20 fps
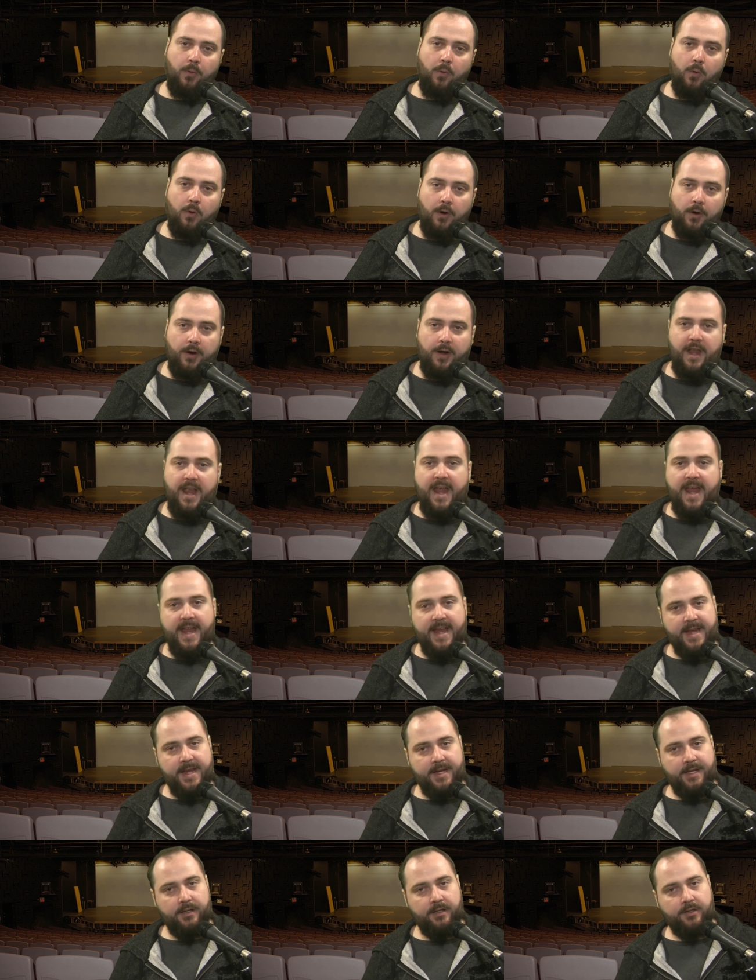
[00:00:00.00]
or
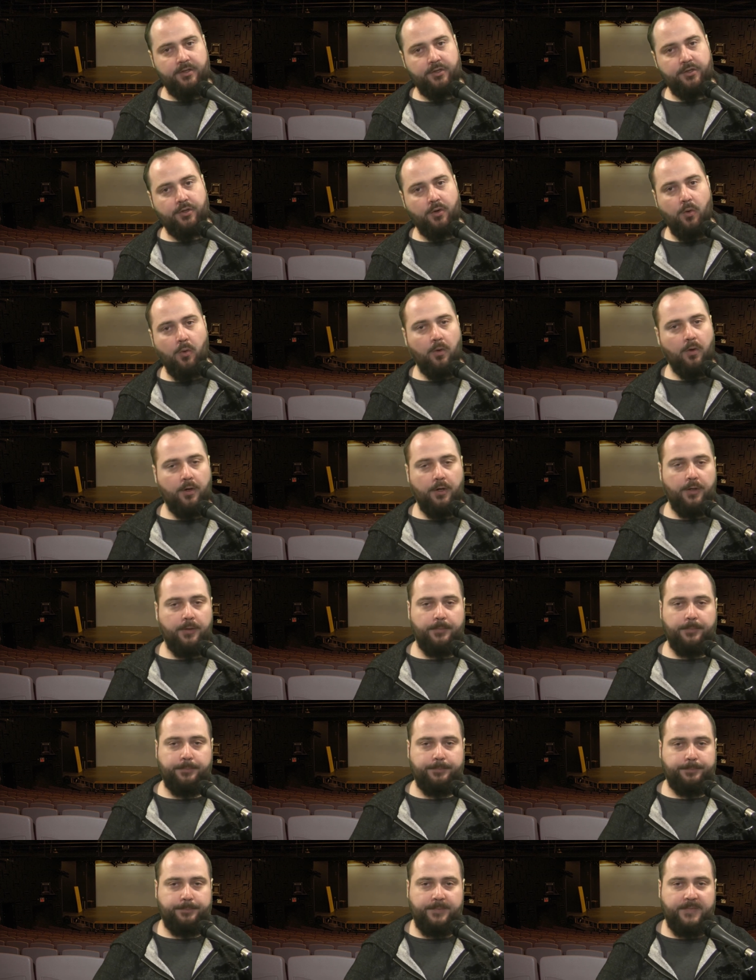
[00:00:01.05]
age
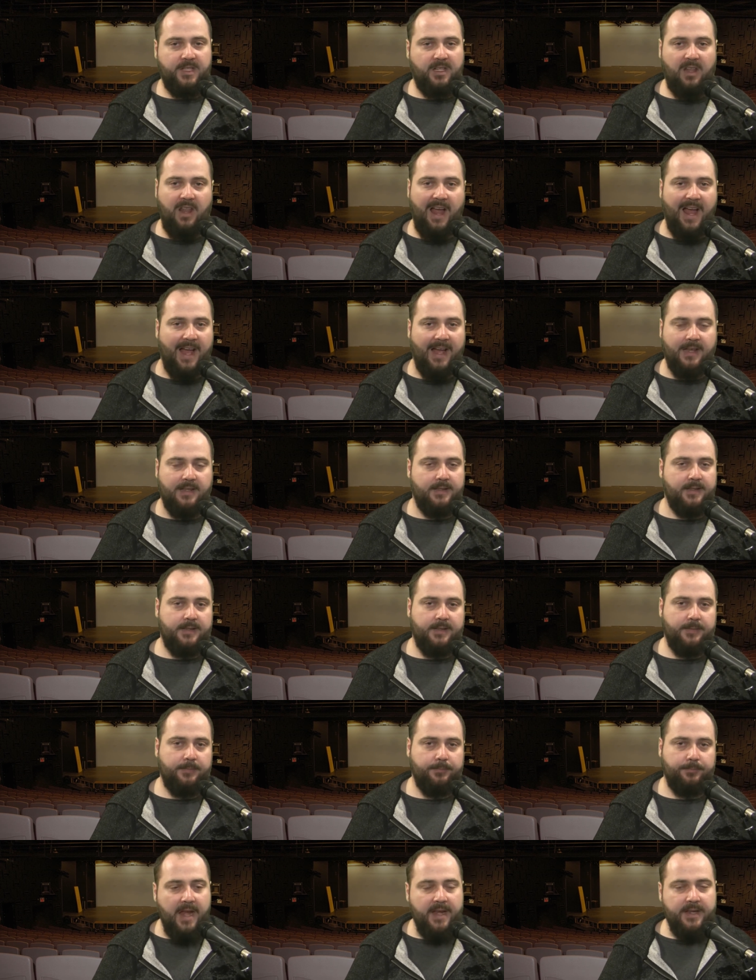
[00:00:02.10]
or
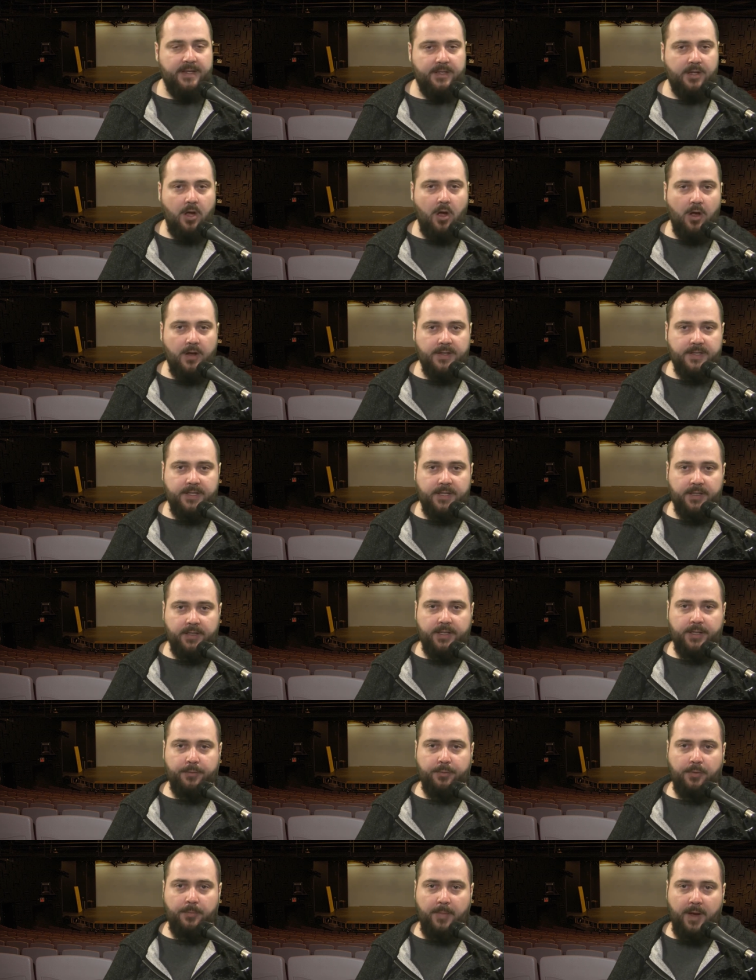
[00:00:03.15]
class. And he's
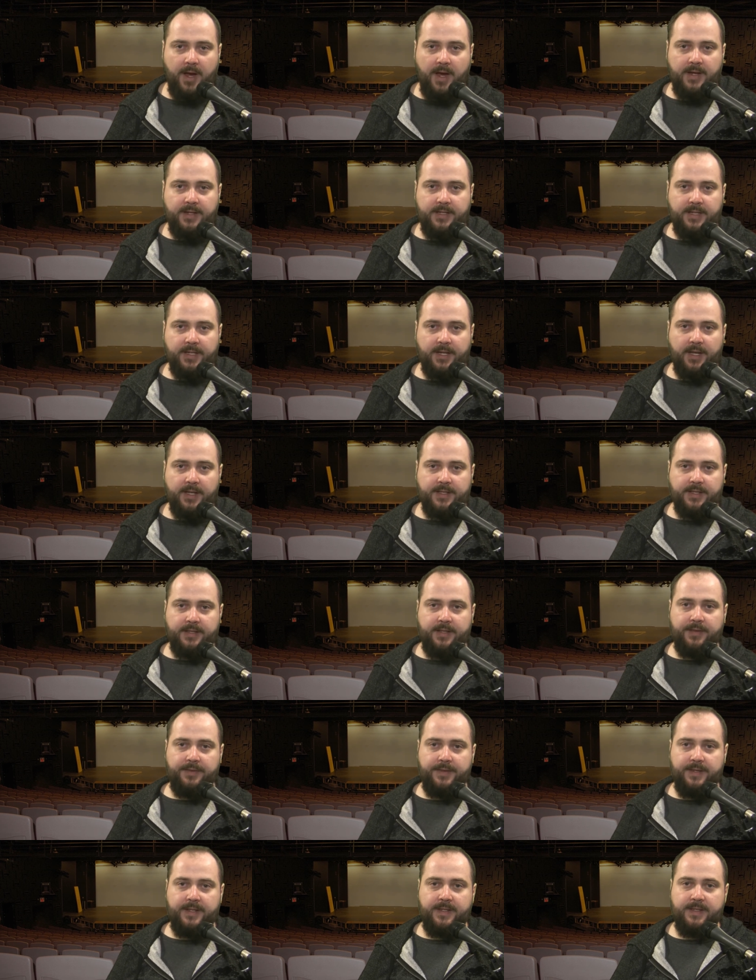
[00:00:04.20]
constantly reminding us
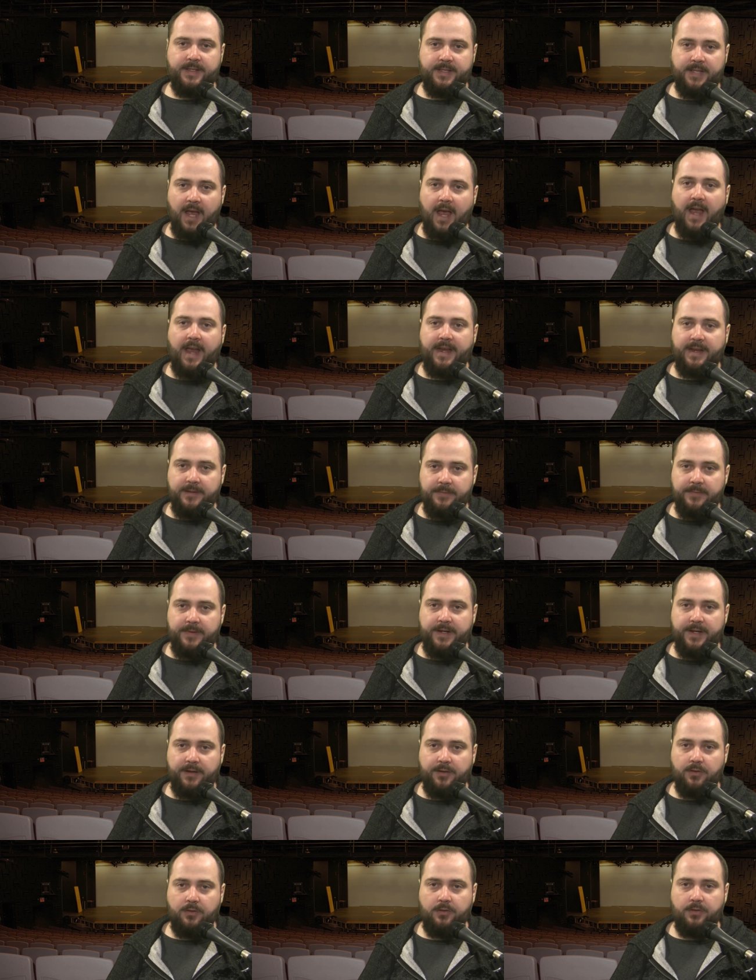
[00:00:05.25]
that these sign
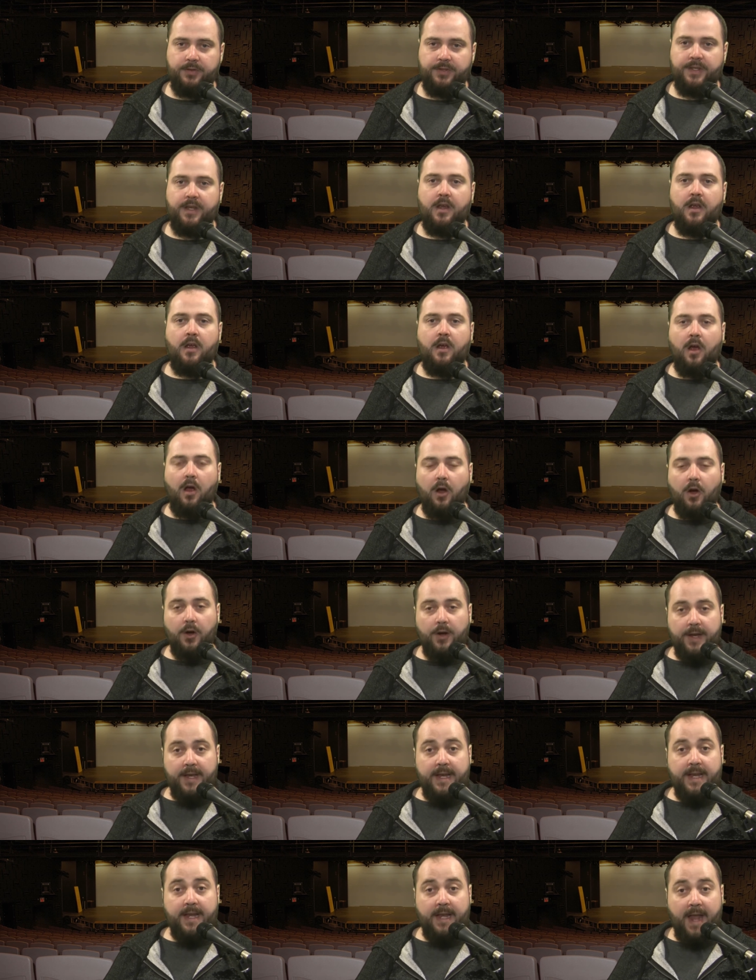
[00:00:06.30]
vehicles
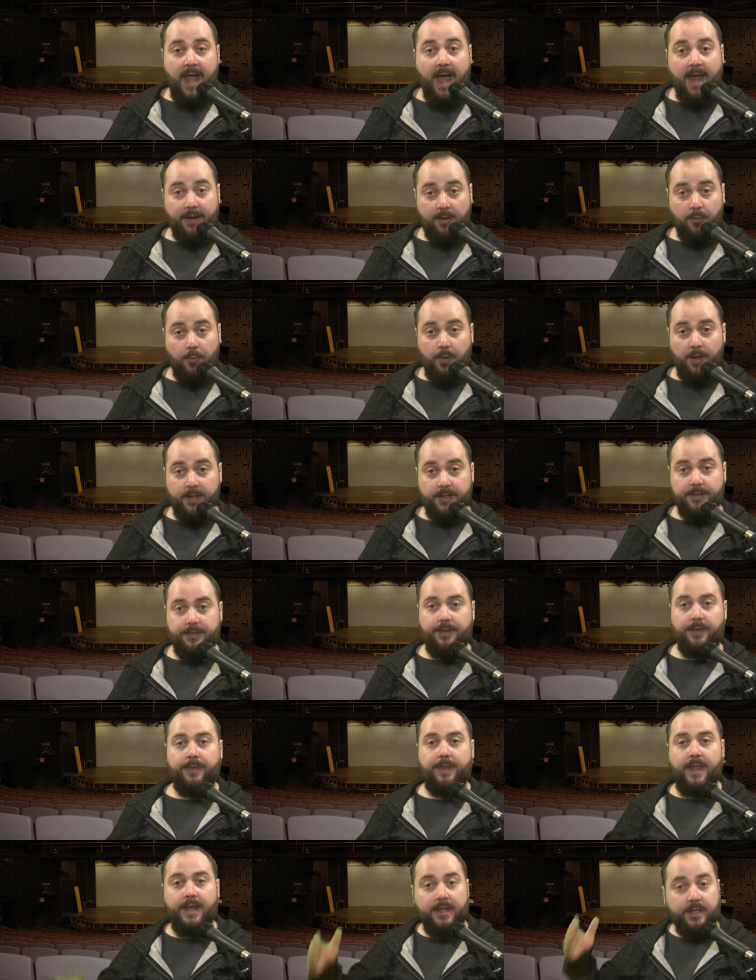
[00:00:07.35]
are inadequate,
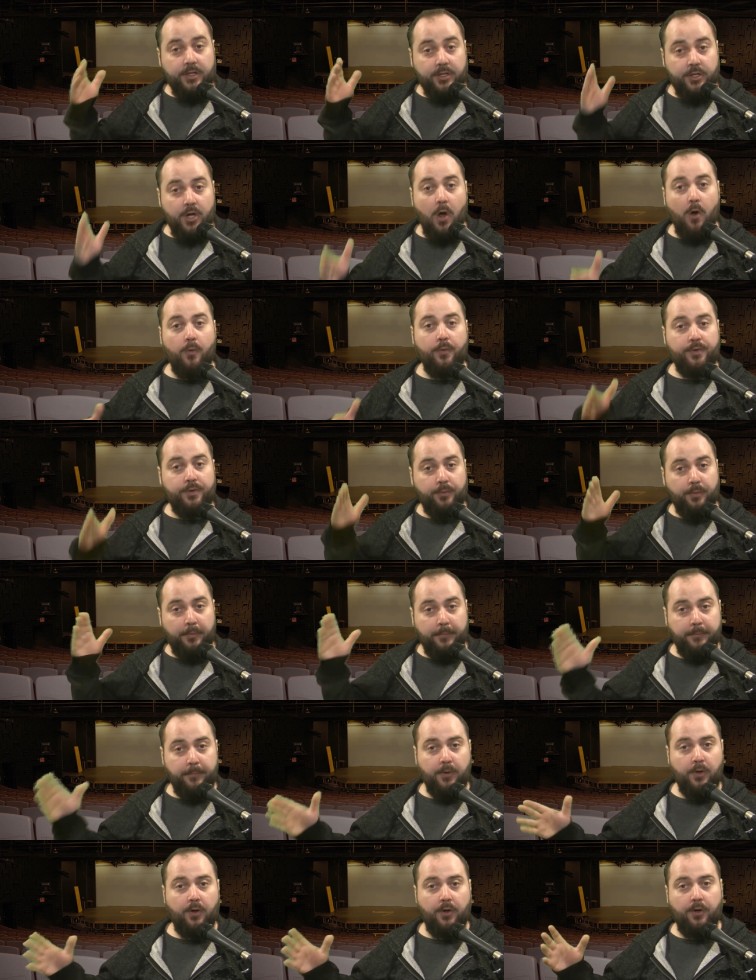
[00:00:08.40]
that they don't
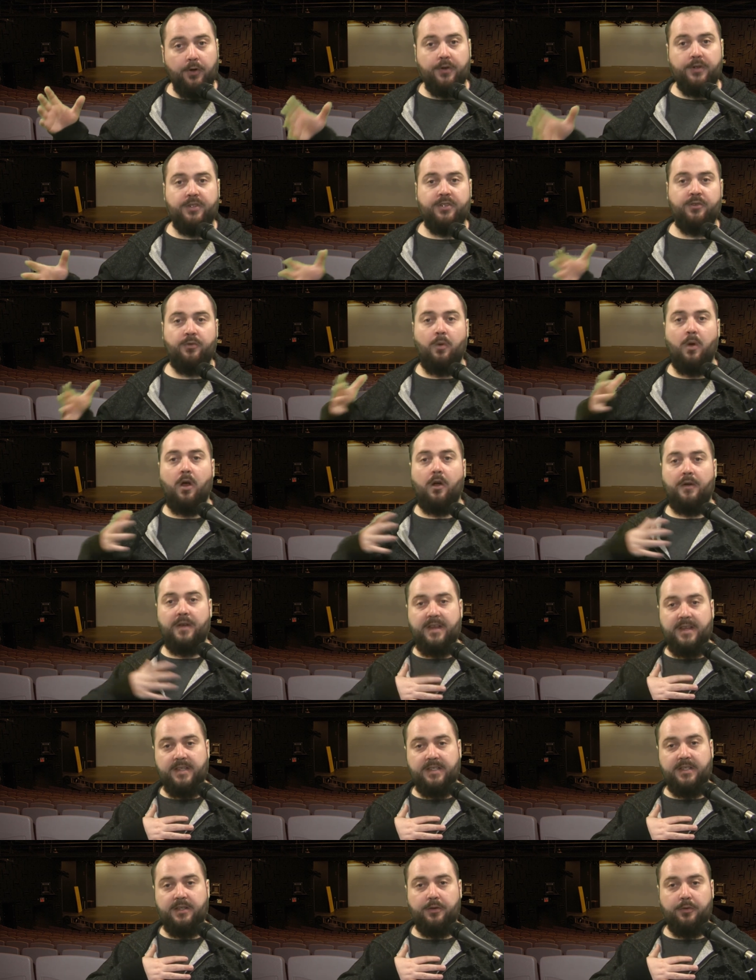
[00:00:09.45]
refer to our
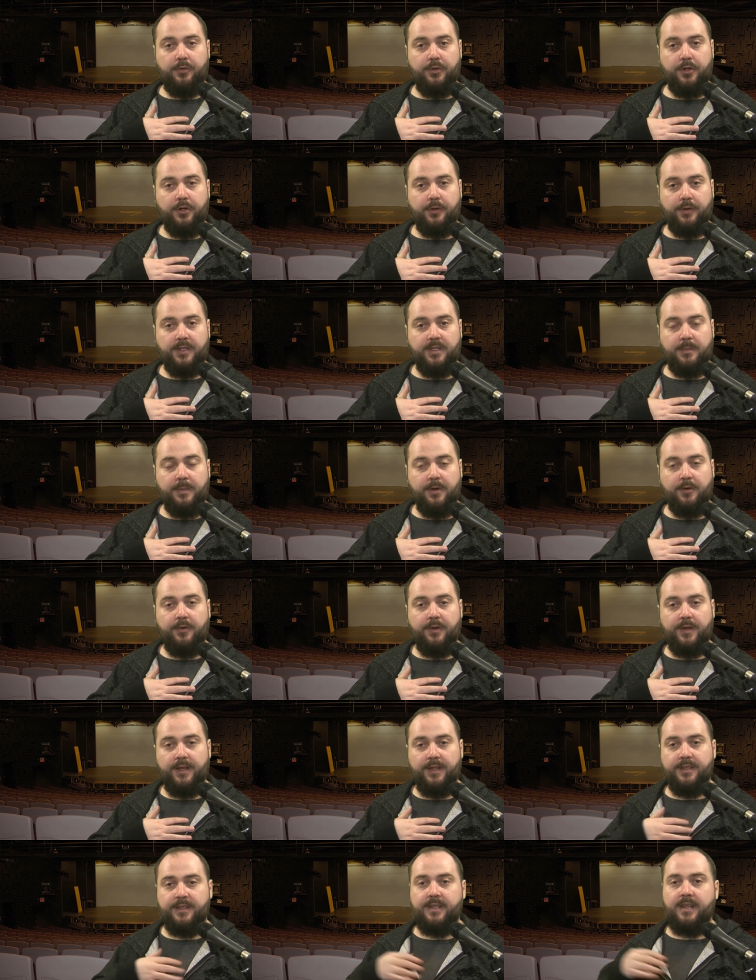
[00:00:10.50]
interior
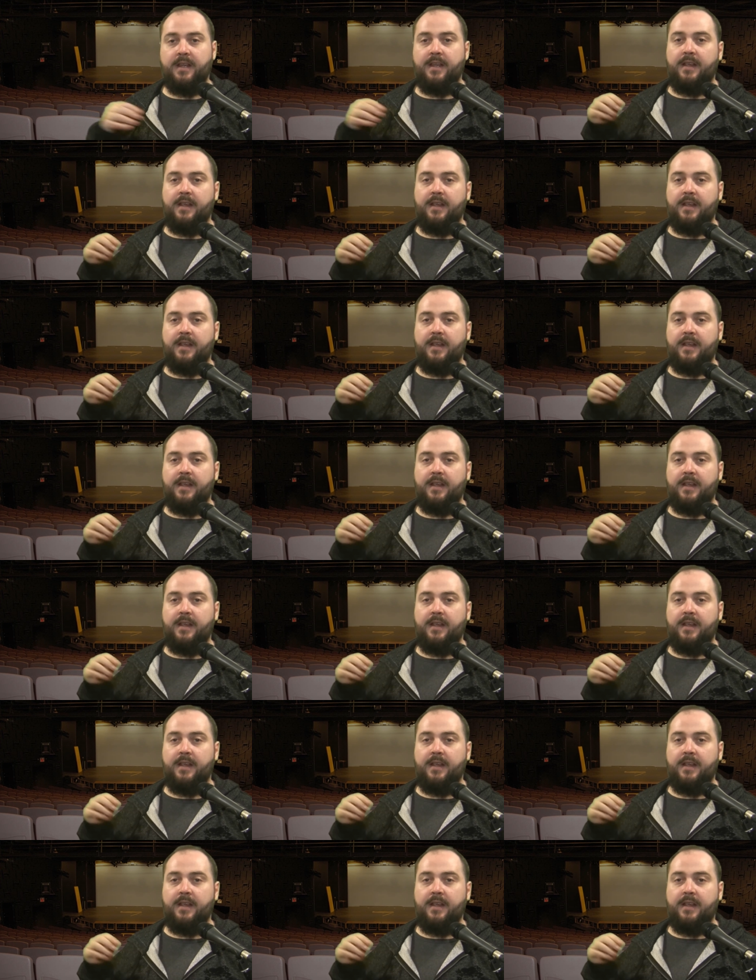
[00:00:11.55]
experience,